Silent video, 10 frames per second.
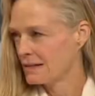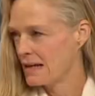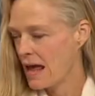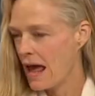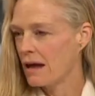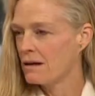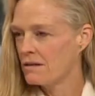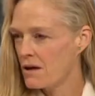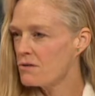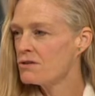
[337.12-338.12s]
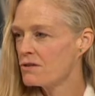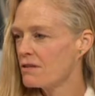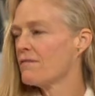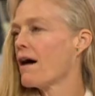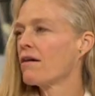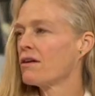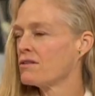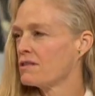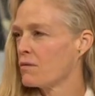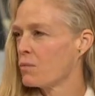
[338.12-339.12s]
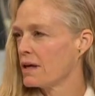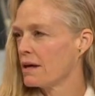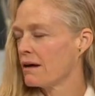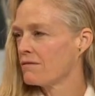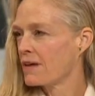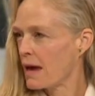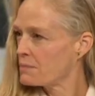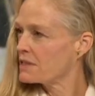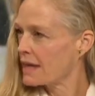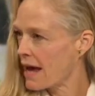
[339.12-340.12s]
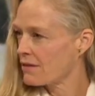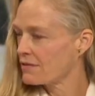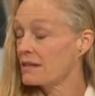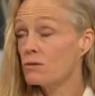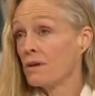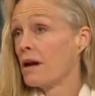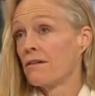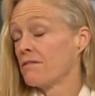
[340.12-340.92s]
Right. And those are the values that we have kept together. That's another